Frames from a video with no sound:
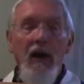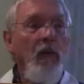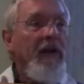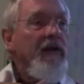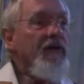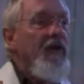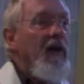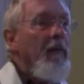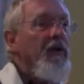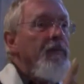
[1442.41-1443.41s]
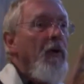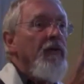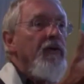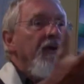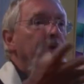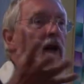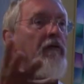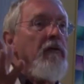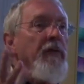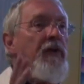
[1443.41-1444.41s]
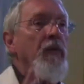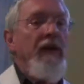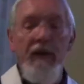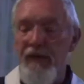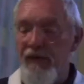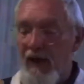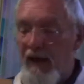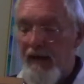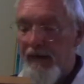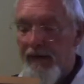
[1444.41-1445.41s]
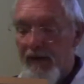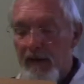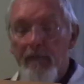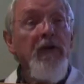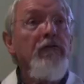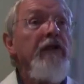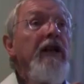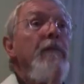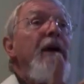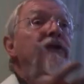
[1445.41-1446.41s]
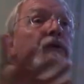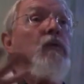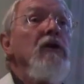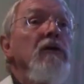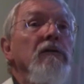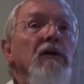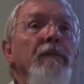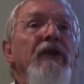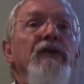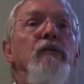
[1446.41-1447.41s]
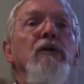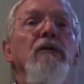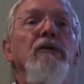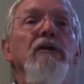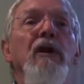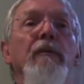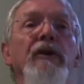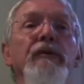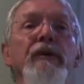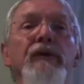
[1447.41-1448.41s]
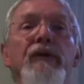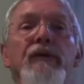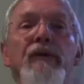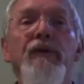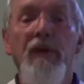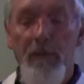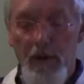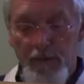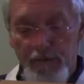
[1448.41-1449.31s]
we can set up this positive current between us and create a better world. A better world can come into existence among